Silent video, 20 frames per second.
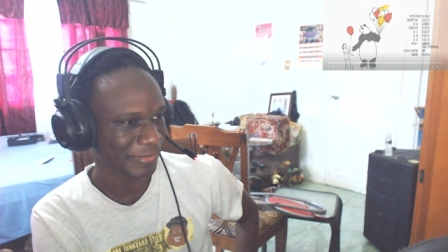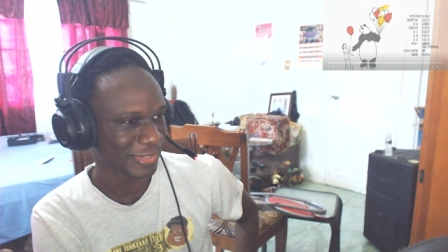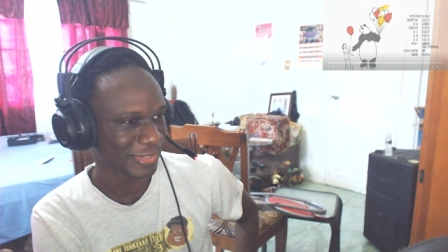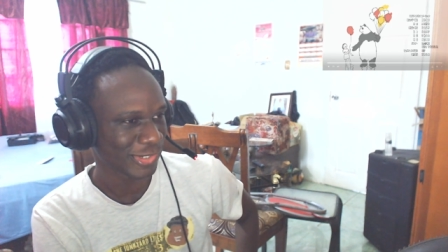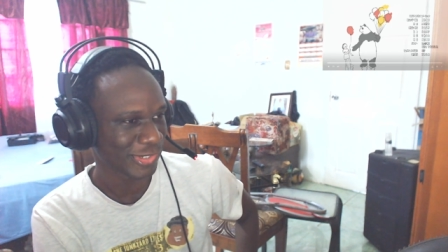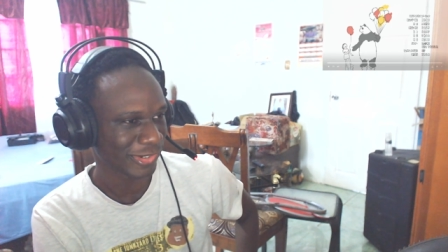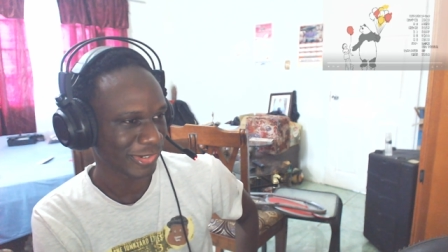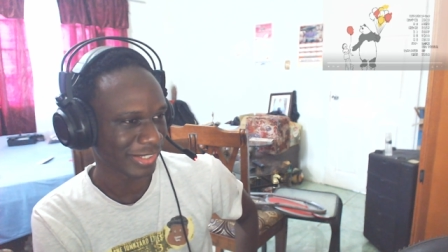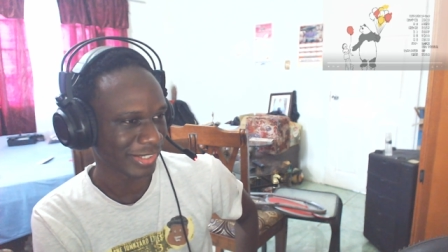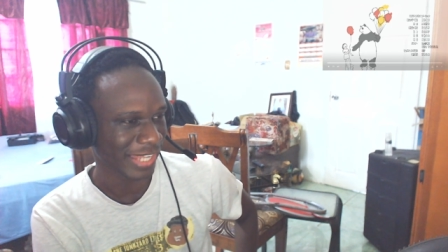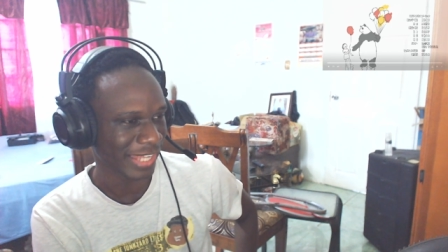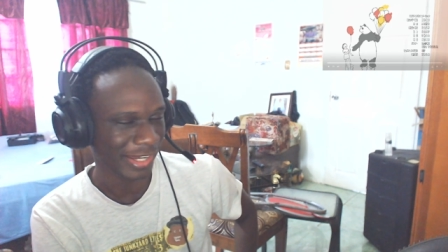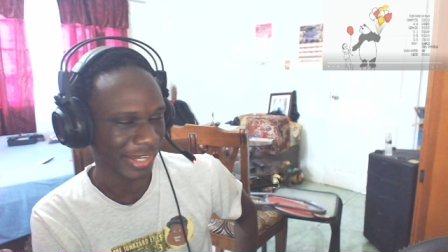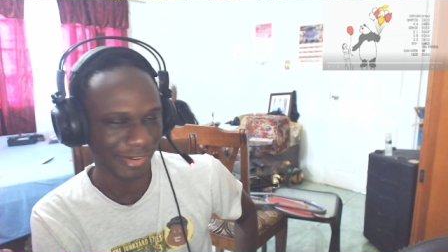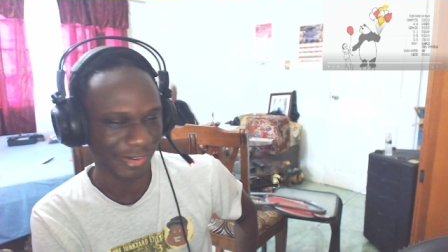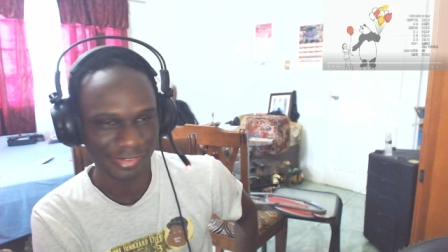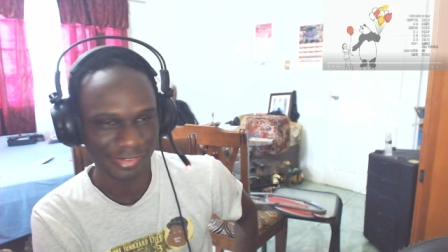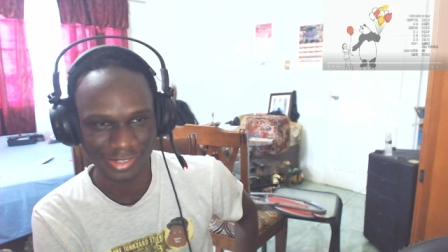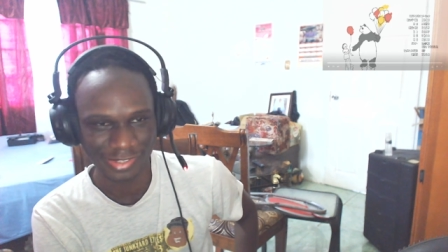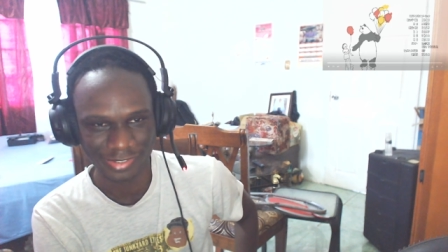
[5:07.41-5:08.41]
drawn like
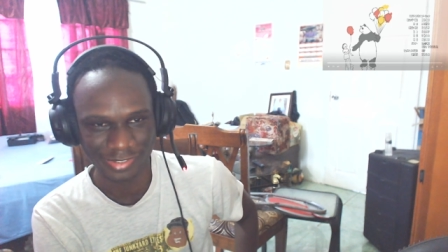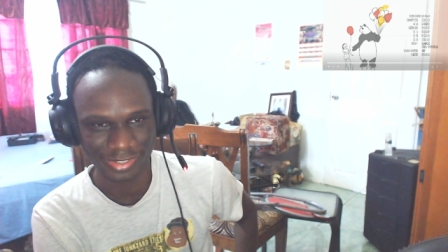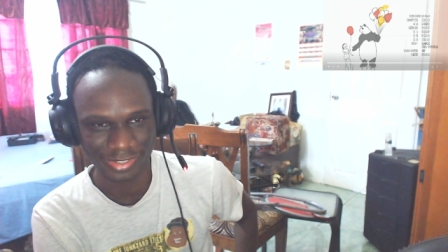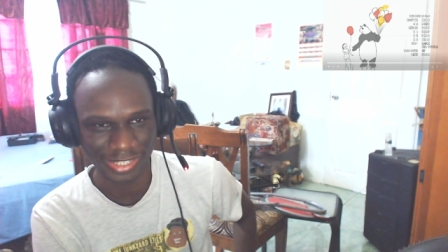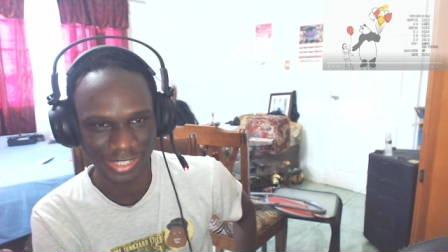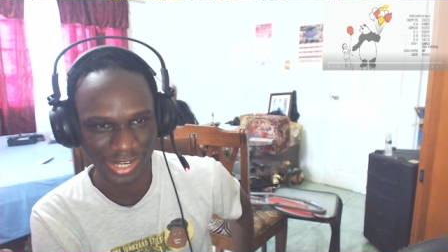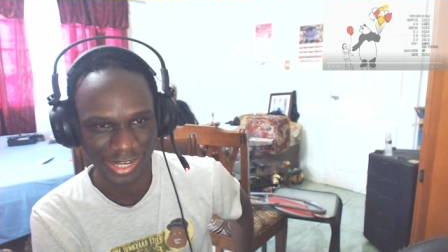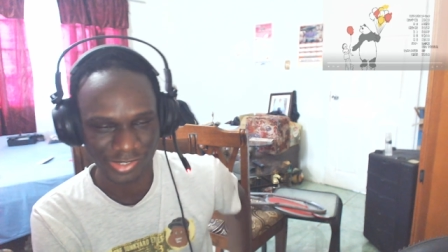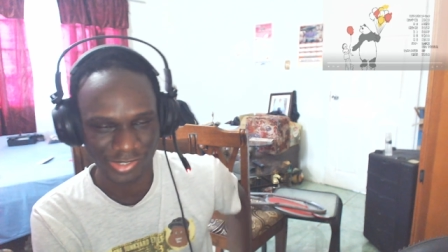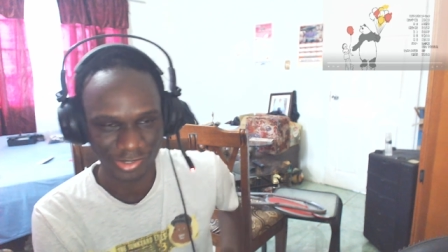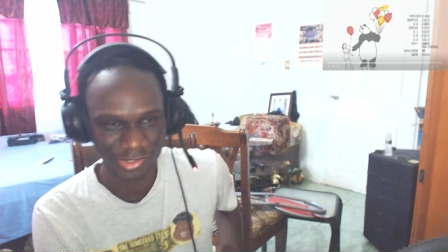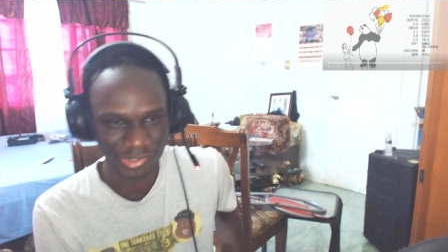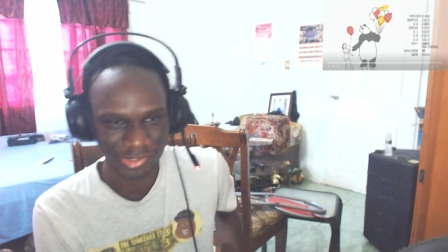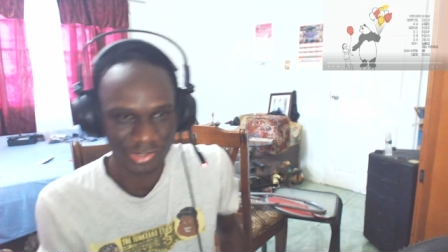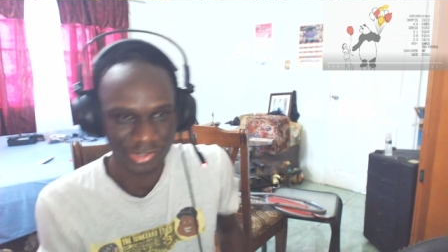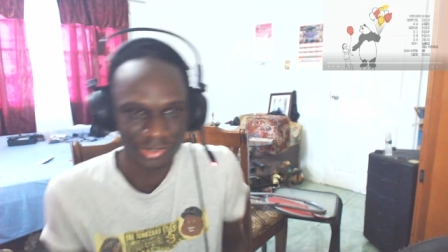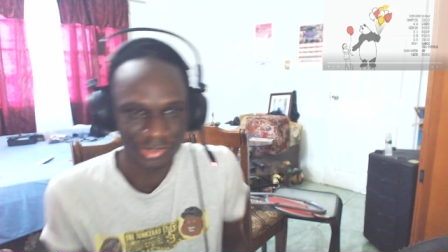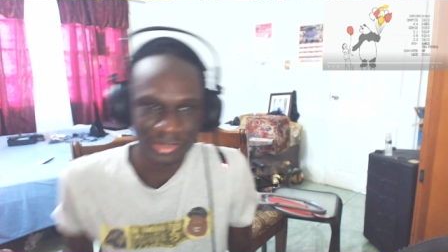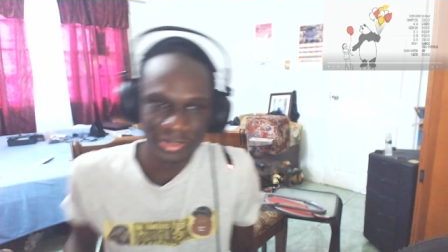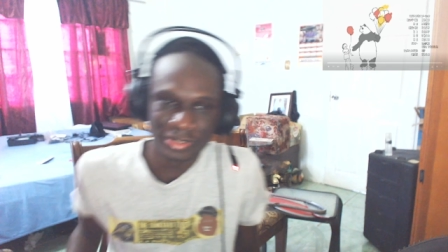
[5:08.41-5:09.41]
how it is in the actual
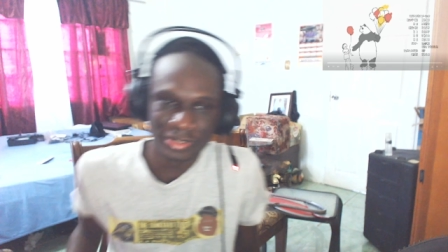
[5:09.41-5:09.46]
show.